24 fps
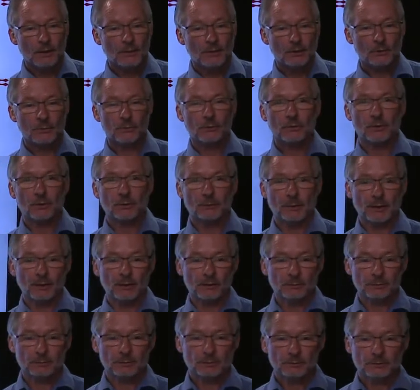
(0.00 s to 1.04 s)
So summing
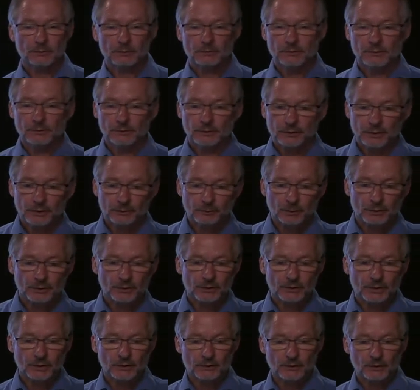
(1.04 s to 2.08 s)
up, this
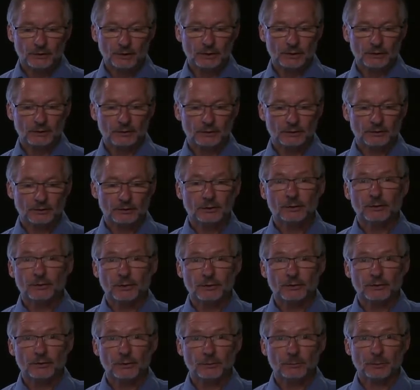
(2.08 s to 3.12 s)
presentation has
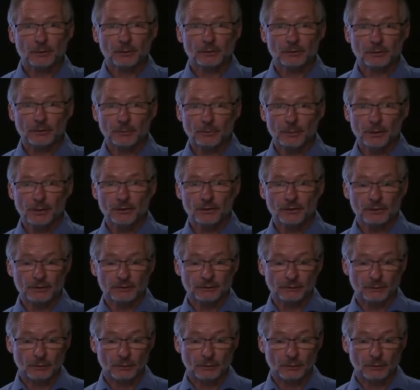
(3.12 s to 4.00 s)
touched upon the barriers